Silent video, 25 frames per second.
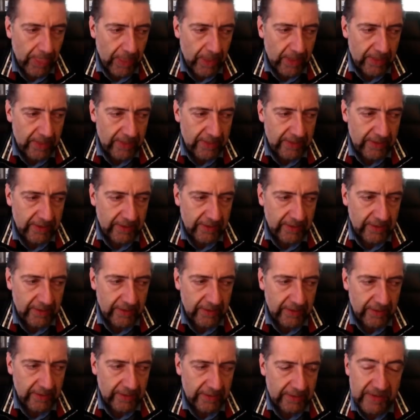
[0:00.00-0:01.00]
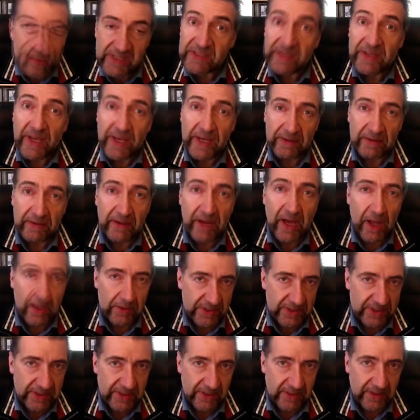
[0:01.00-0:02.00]
the State
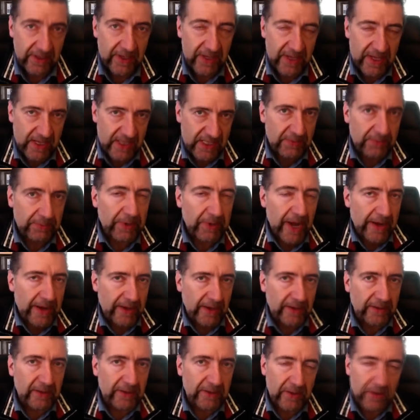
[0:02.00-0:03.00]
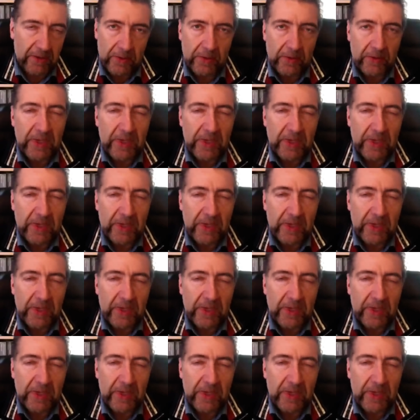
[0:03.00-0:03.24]
Council is planning to do?